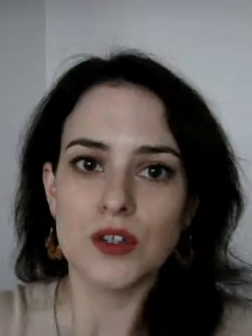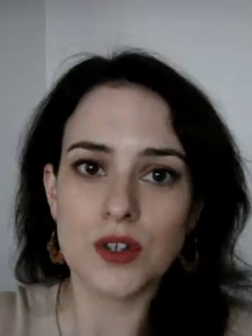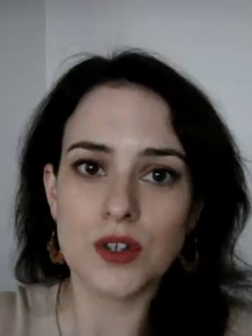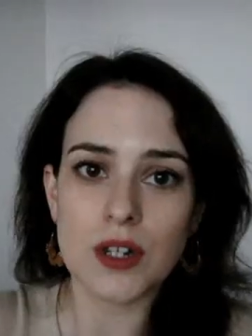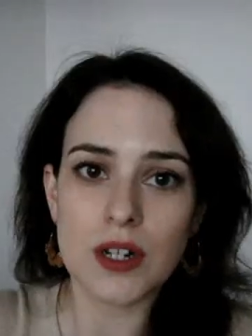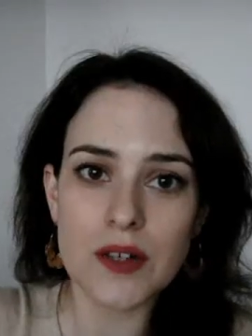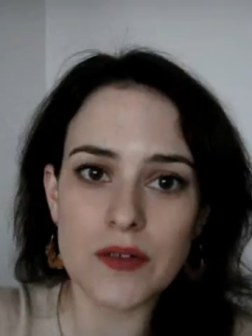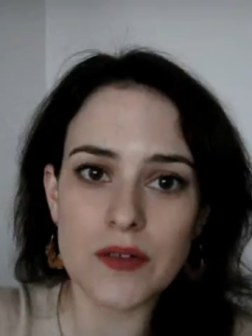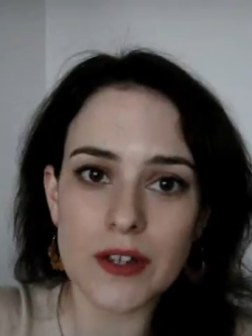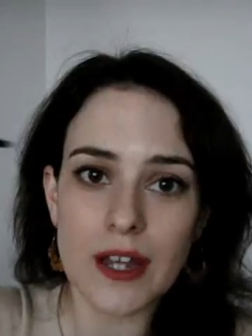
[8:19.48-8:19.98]
You
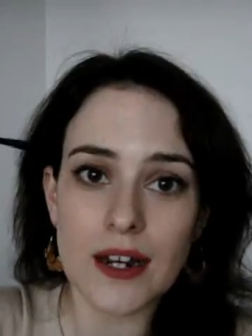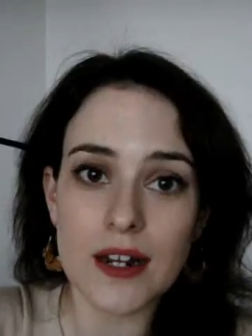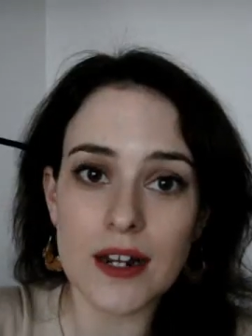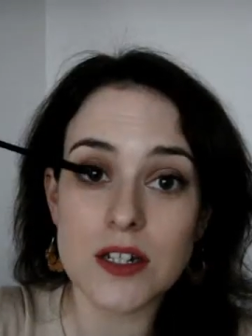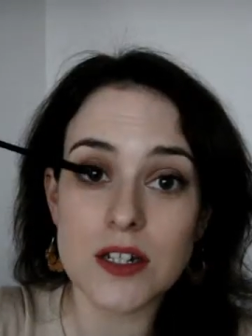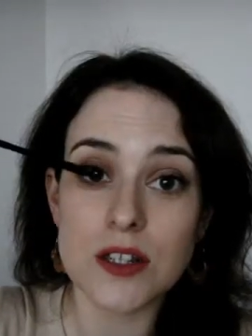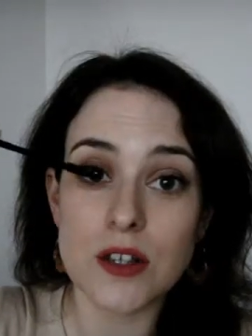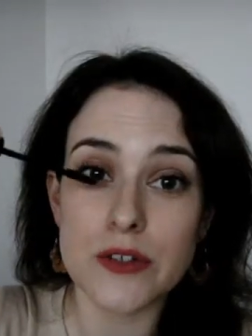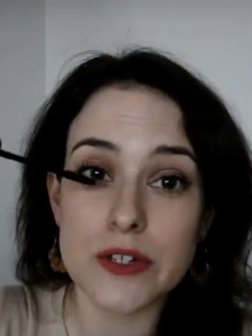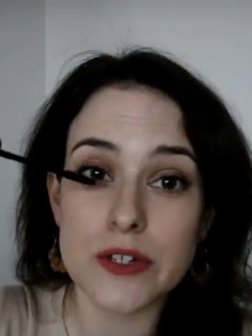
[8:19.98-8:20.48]
can even get
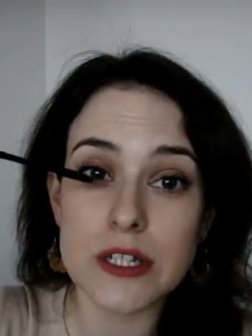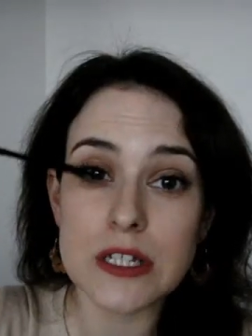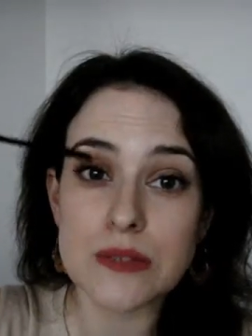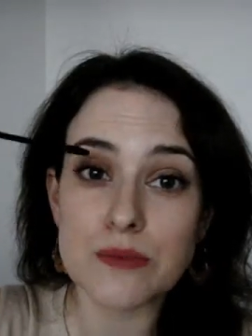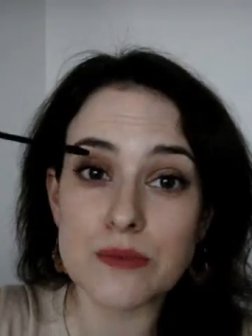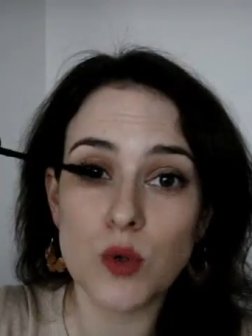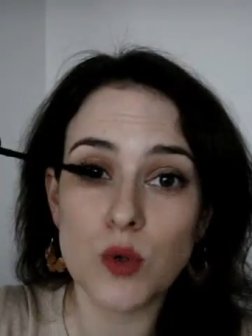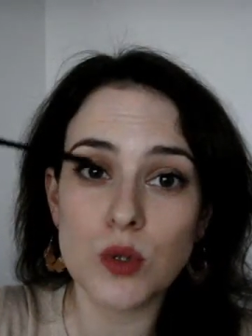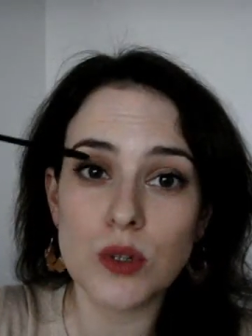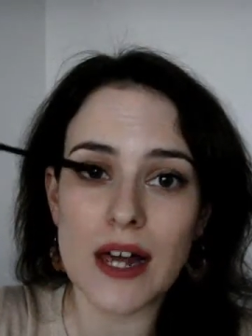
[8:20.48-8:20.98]
into those
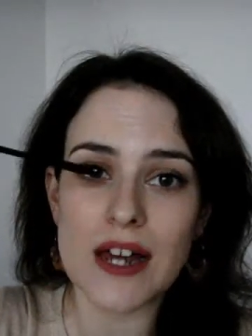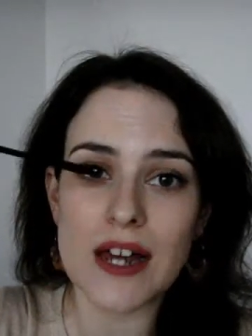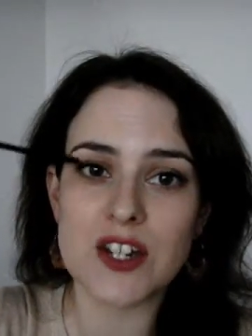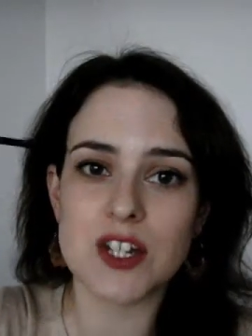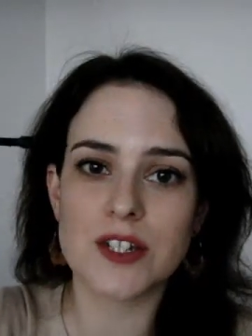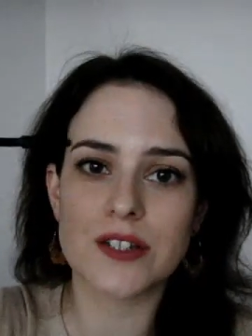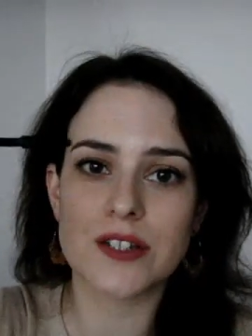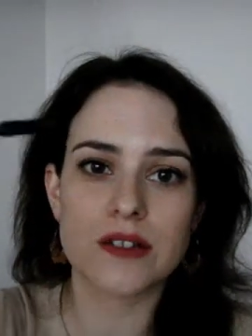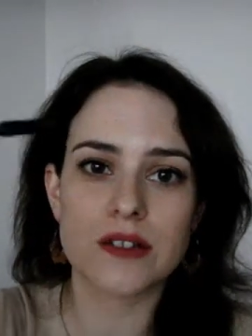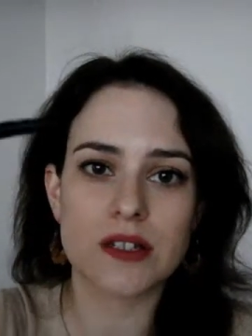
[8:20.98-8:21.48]
small
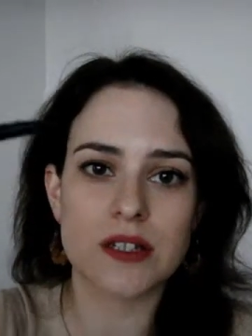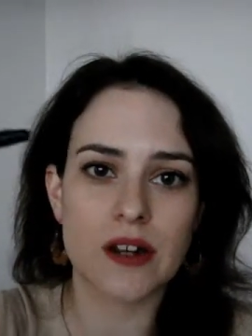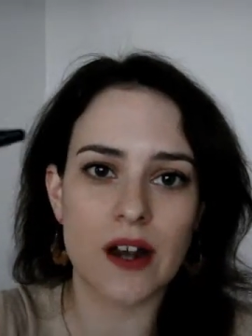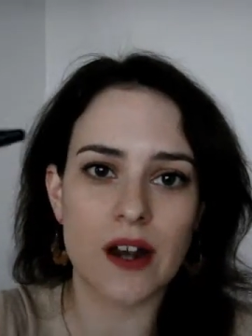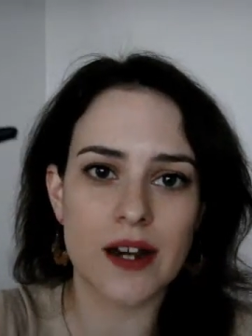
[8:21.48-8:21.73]
lashes because it's a